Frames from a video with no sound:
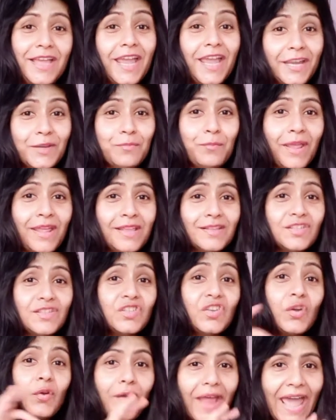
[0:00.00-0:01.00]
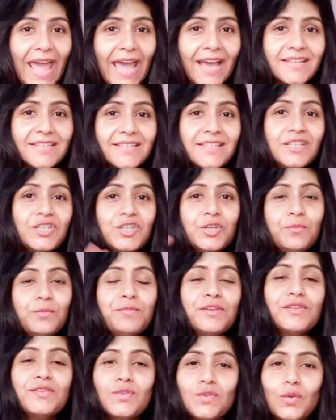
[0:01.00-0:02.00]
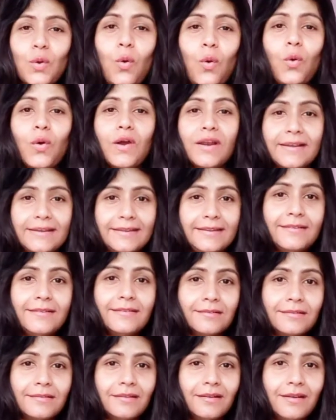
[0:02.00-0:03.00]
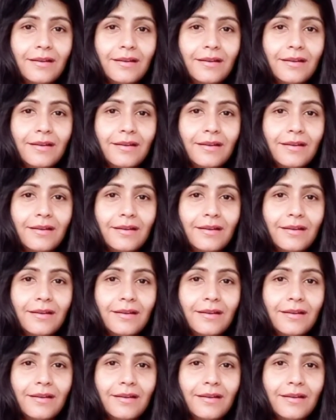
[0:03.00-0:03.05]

It means your accent should be so clear